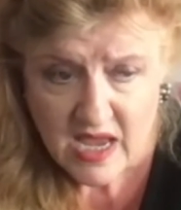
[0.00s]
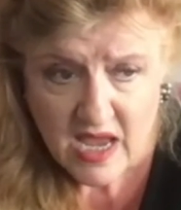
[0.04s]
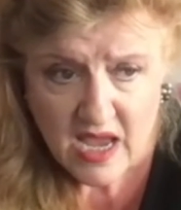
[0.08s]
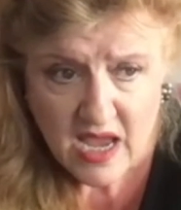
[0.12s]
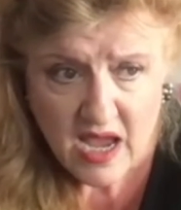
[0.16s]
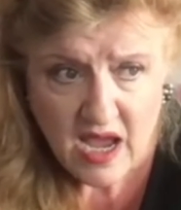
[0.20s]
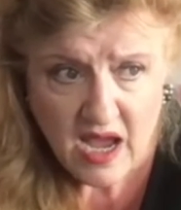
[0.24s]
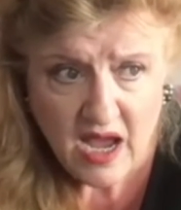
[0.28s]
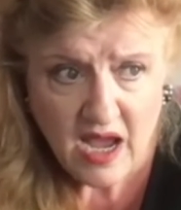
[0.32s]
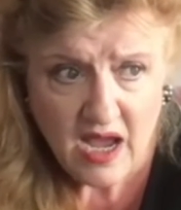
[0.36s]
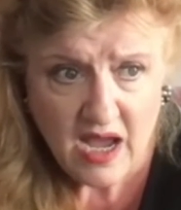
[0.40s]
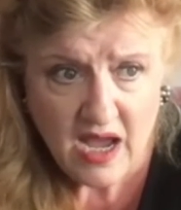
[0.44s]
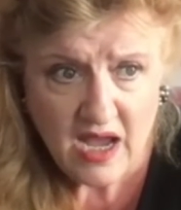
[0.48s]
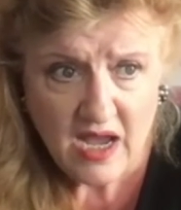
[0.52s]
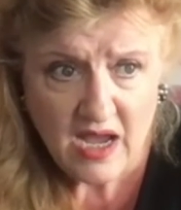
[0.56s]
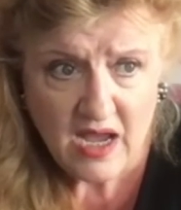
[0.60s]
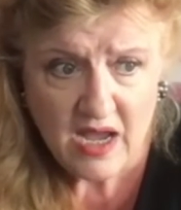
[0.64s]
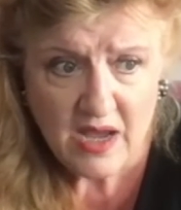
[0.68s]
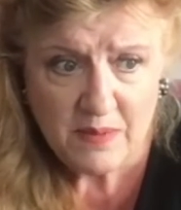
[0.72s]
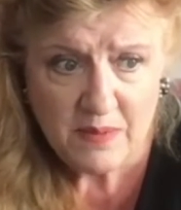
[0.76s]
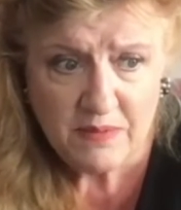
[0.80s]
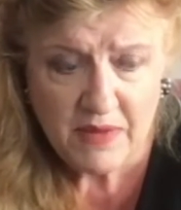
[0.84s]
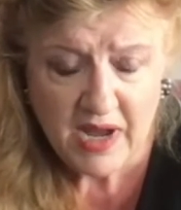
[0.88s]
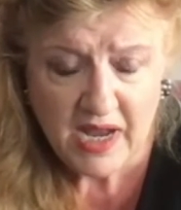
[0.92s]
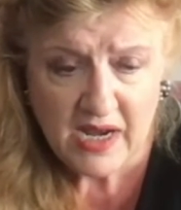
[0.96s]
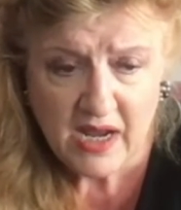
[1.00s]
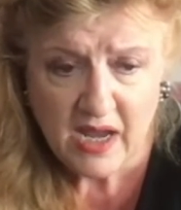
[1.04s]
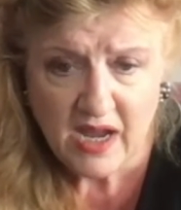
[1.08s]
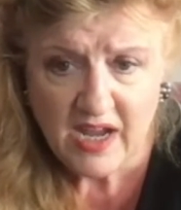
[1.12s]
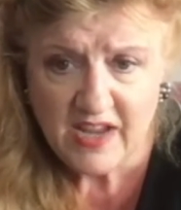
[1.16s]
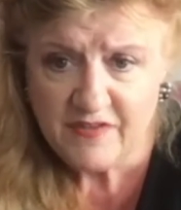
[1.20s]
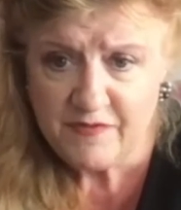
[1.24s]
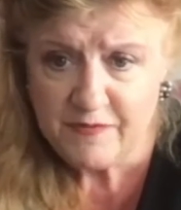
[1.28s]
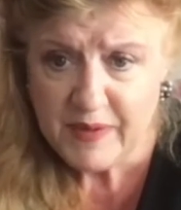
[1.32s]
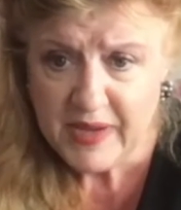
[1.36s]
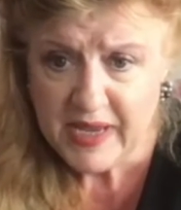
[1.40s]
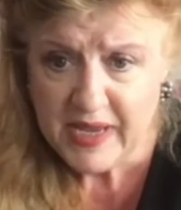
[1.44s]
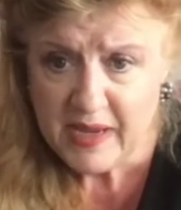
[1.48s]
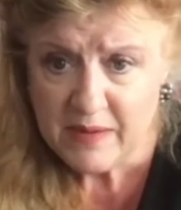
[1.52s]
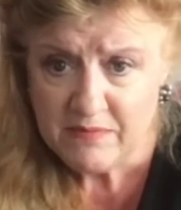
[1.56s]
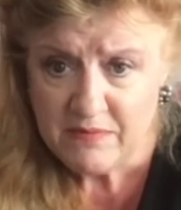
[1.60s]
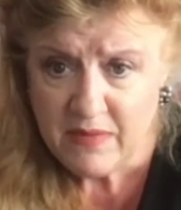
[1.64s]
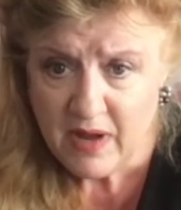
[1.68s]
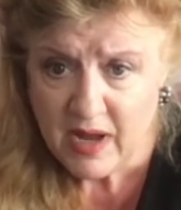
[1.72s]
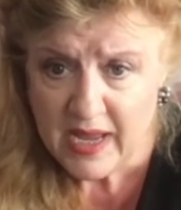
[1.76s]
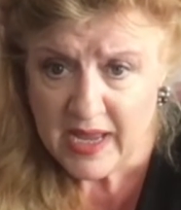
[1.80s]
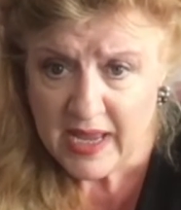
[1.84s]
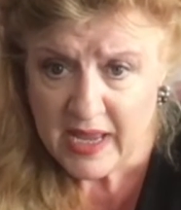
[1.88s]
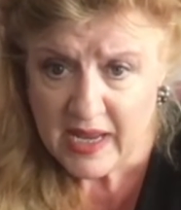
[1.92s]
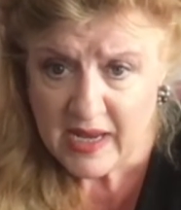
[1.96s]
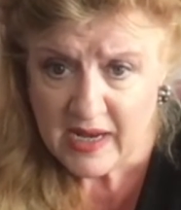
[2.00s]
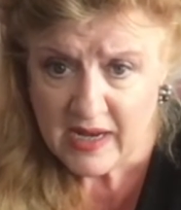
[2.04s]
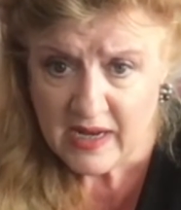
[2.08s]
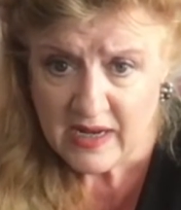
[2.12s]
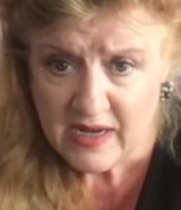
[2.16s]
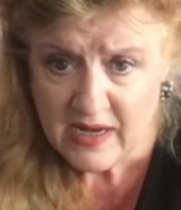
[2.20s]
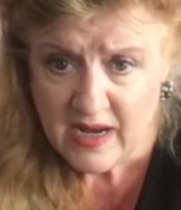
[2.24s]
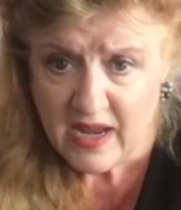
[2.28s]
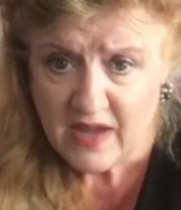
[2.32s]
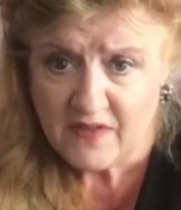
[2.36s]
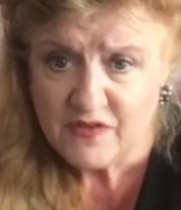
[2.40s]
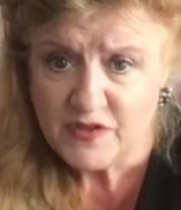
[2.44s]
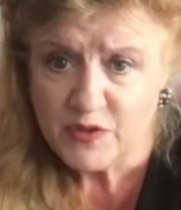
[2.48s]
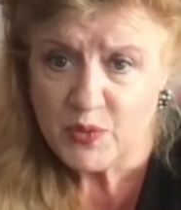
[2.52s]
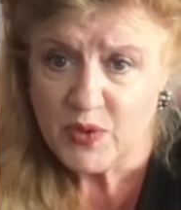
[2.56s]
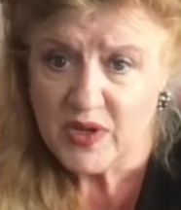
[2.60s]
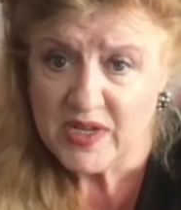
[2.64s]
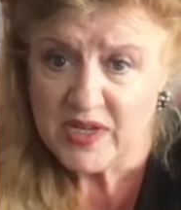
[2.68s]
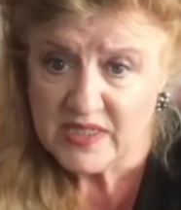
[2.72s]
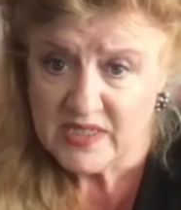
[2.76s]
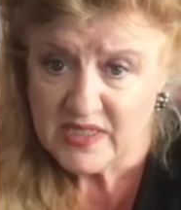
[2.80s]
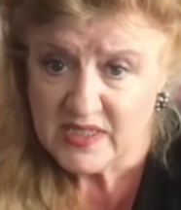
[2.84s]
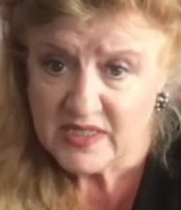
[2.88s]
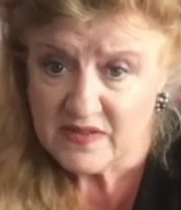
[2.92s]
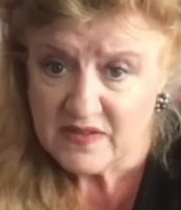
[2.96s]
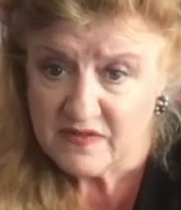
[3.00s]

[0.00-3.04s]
My life being my loved ones and